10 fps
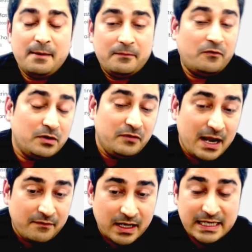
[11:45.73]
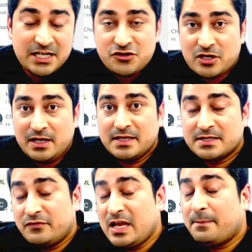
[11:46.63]
what we have done initially is
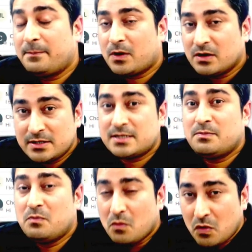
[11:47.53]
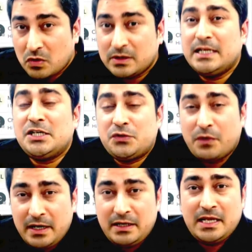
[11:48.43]
we have processed more than
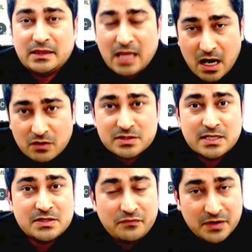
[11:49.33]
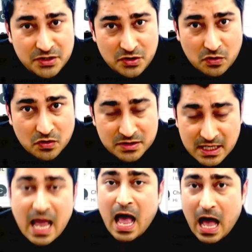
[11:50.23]
20,000 videos.
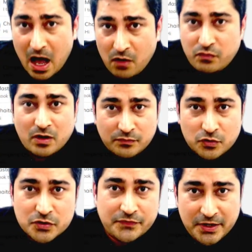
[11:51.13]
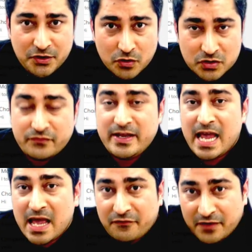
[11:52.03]
Out of those videos, we
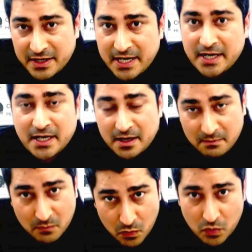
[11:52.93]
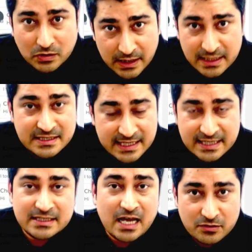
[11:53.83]
have created more than
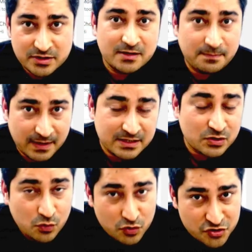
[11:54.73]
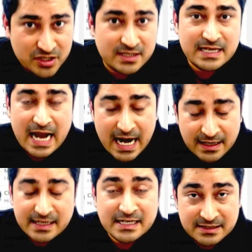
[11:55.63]
6,000 plus questions and
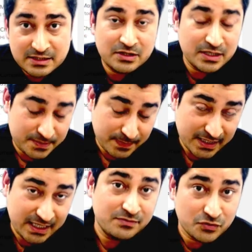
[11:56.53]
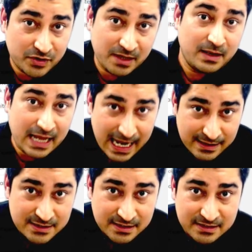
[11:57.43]
its respective suitable
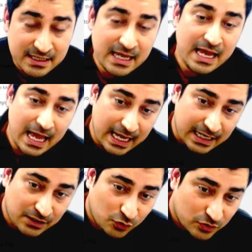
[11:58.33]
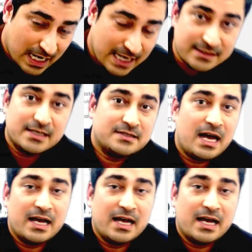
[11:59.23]
answers. And those answers are